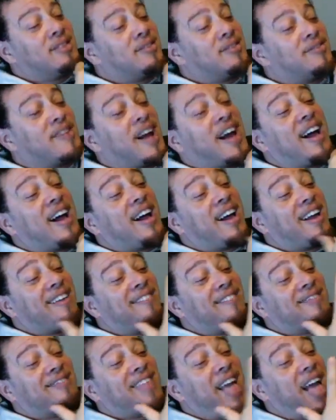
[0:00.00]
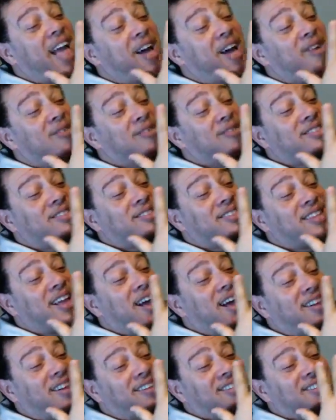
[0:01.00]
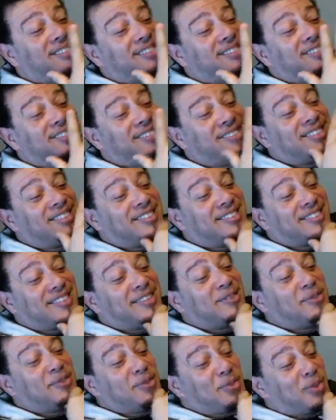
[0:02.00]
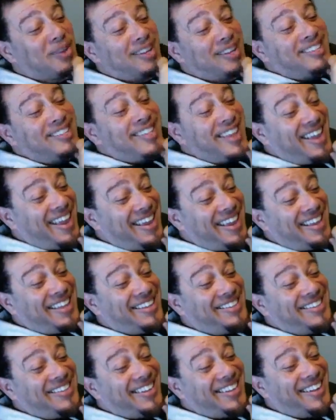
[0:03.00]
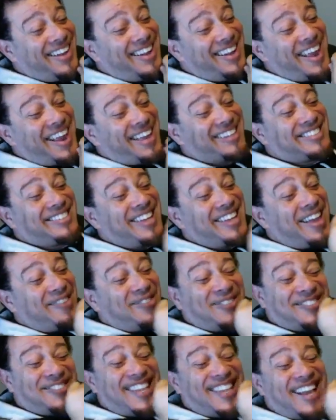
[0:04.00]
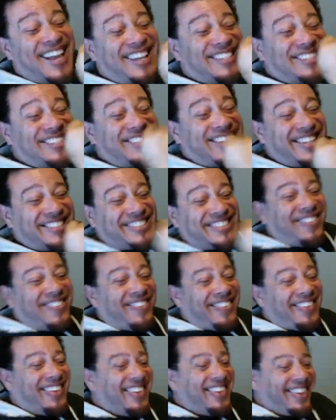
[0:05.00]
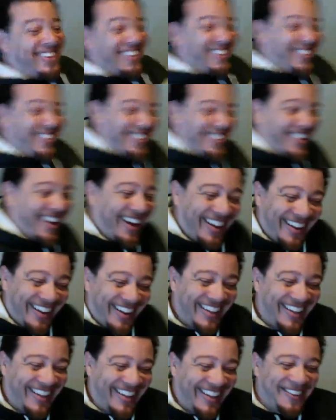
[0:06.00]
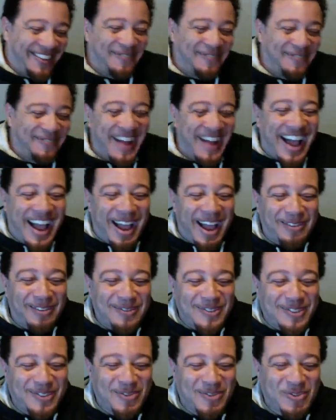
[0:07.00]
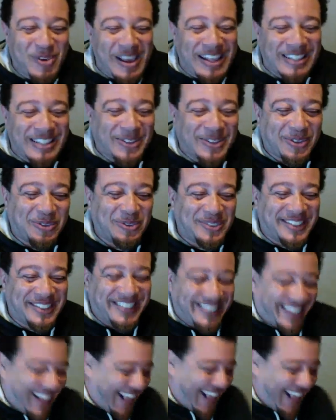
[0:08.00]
$5,000. If you want to take it to the next level, Don Jizzle, you gotta get the 5 scrizzles.